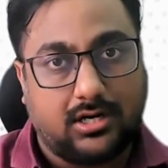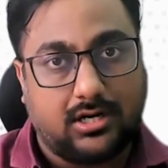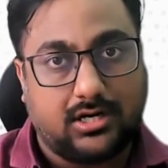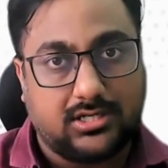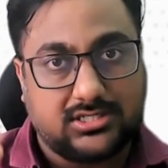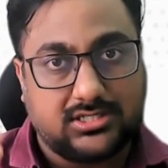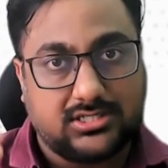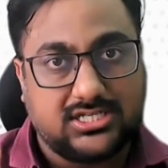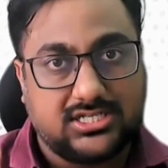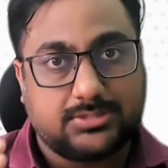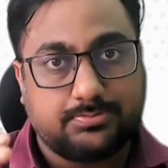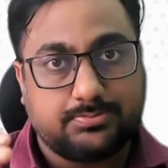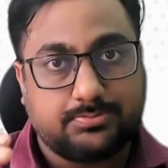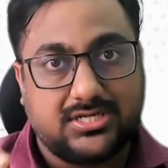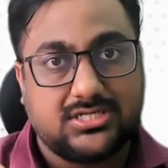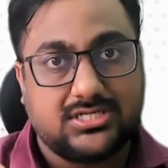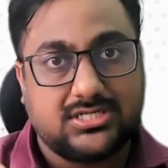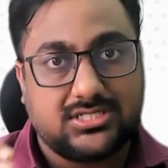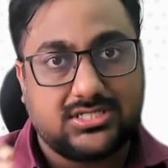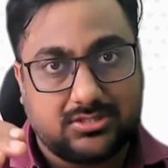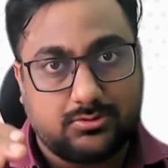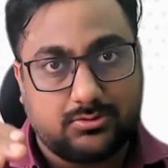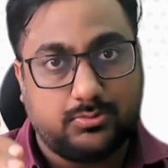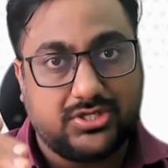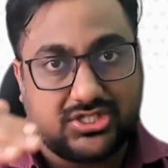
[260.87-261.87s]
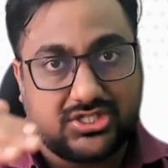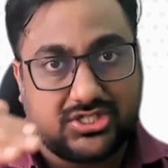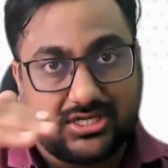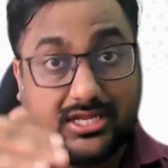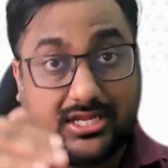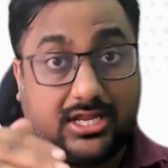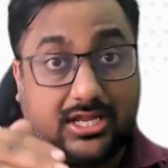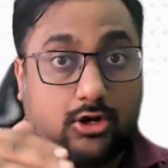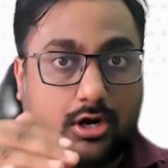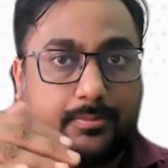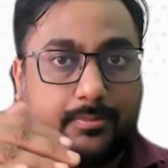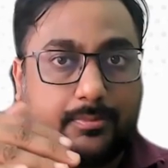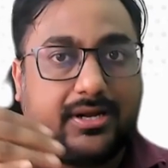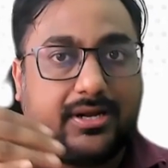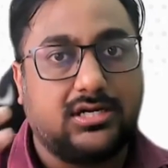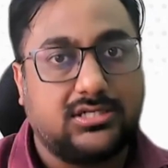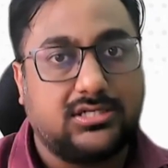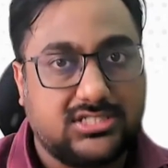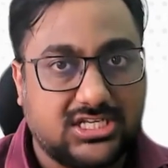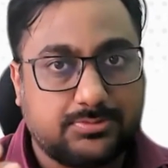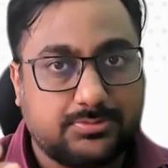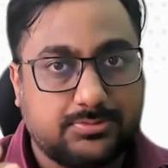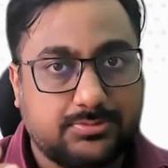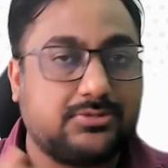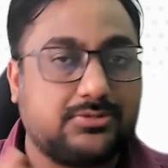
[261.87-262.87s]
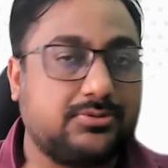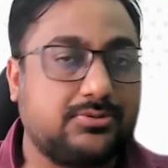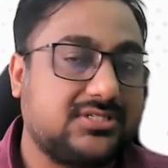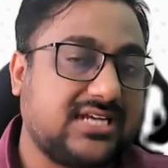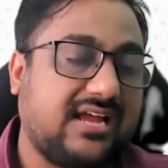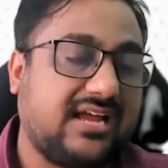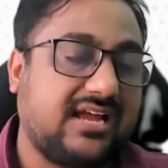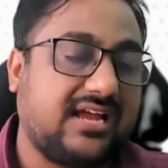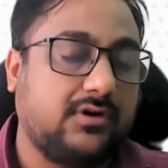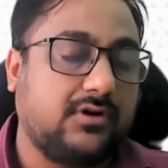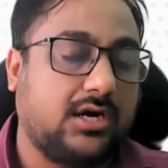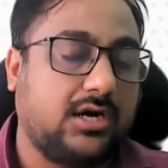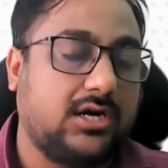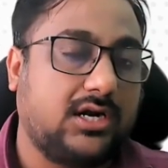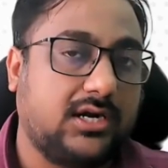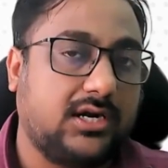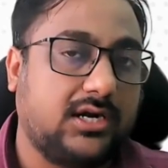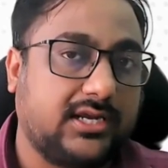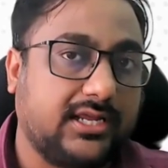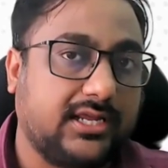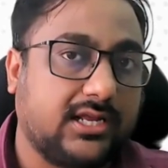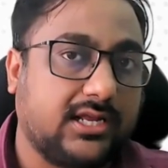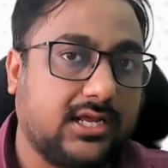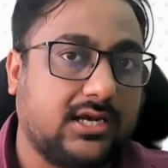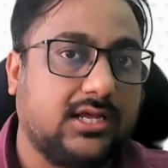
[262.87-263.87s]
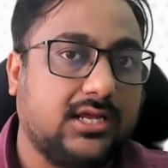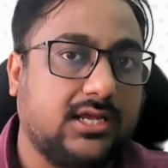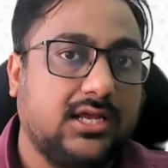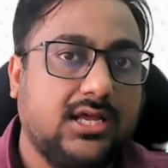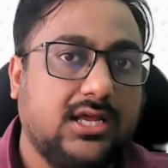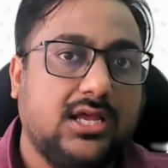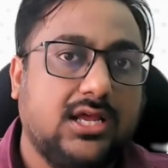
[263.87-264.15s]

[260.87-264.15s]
economic adjustments which I have undertaken